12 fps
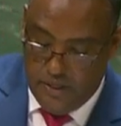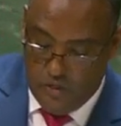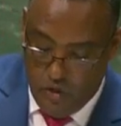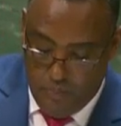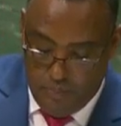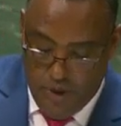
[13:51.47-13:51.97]

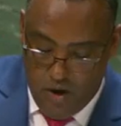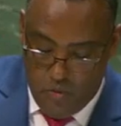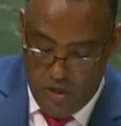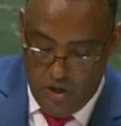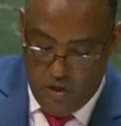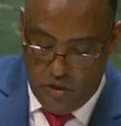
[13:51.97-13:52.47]
Ethiopia
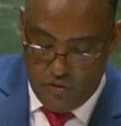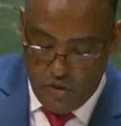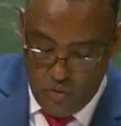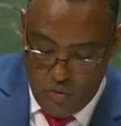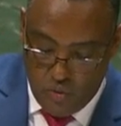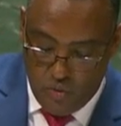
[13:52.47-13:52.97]
will
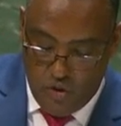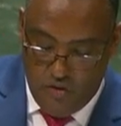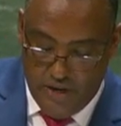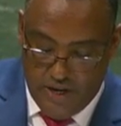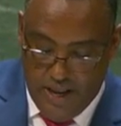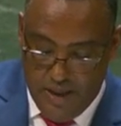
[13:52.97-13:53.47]
continue
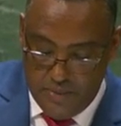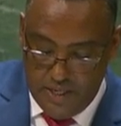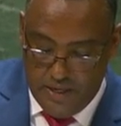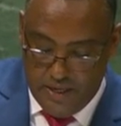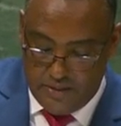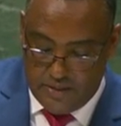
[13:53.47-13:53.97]

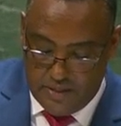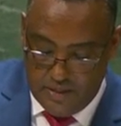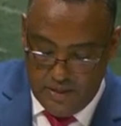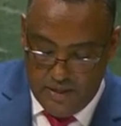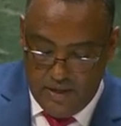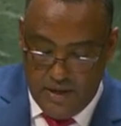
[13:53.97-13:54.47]
overcoming its
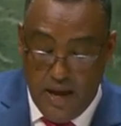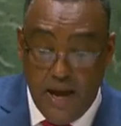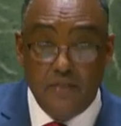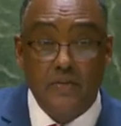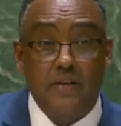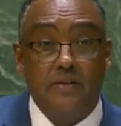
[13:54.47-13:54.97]

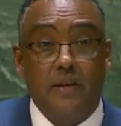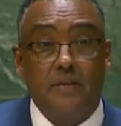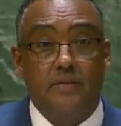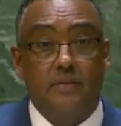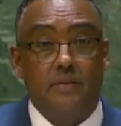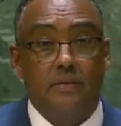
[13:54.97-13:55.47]

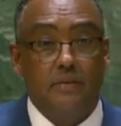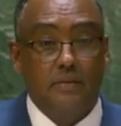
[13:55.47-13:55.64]
adversaries.